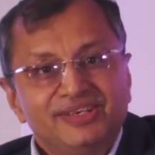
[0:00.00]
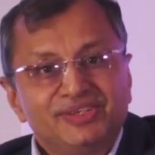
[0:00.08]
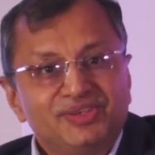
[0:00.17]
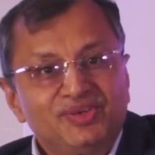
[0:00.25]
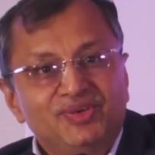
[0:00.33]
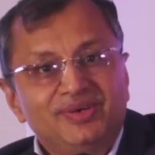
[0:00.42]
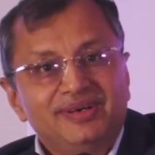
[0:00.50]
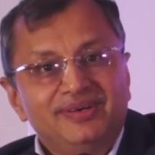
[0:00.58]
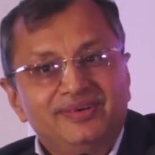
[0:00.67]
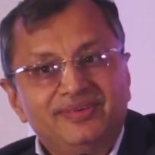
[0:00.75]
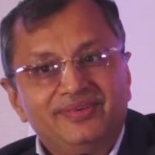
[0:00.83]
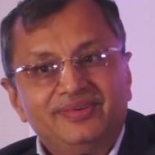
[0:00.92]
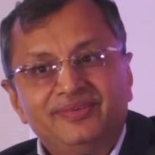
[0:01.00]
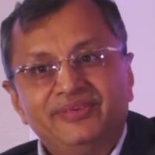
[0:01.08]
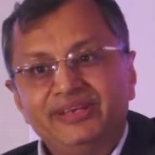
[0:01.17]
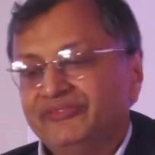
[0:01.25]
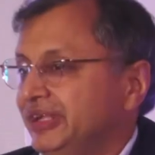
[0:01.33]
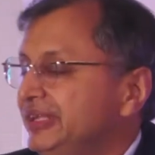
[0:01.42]
you know,
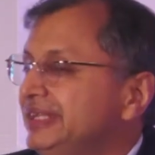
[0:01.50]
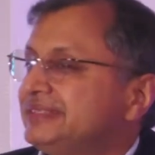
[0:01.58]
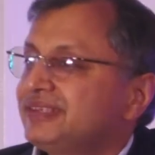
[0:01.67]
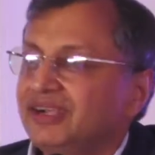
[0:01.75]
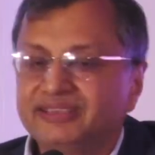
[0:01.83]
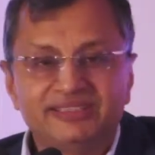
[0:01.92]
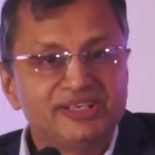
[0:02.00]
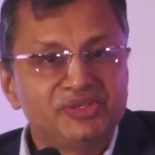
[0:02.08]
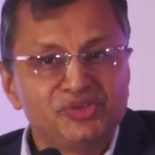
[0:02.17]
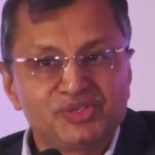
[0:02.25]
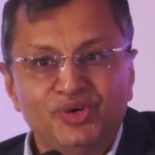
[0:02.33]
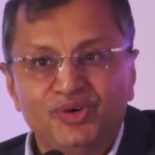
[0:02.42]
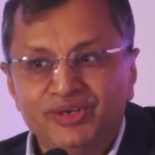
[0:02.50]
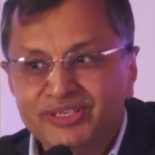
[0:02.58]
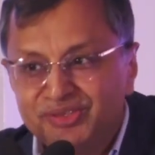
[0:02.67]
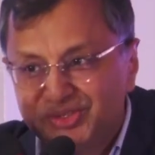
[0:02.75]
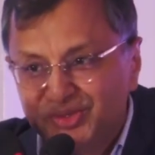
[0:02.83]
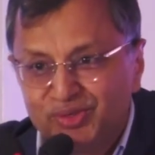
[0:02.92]
when he started the Tucson, he
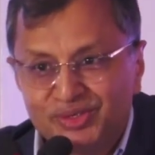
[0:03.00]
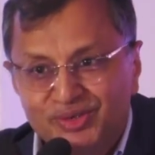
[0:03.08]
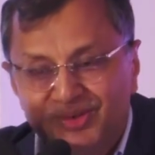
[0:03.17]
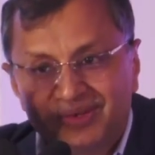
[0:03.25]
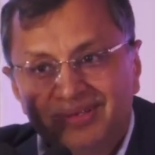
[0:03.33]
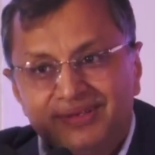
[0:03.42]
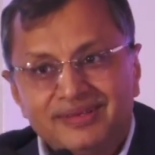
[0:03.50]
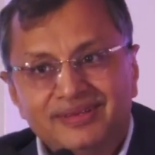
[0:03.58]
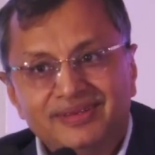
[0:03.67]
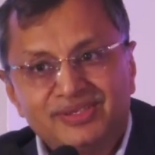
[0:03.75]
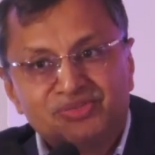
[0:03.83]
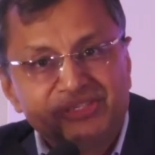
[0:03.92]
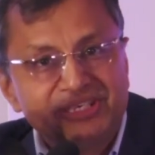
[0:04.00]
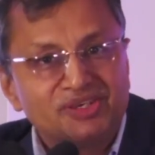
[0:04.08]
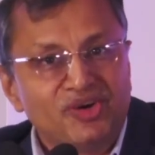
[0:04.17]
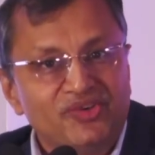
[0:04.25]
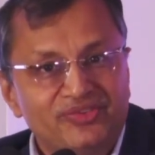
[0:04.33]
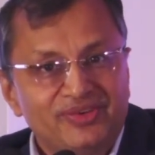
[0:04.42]
used to, you know, switch it
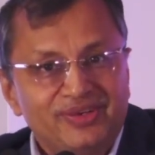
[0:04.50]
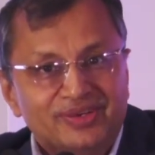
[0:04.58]
off.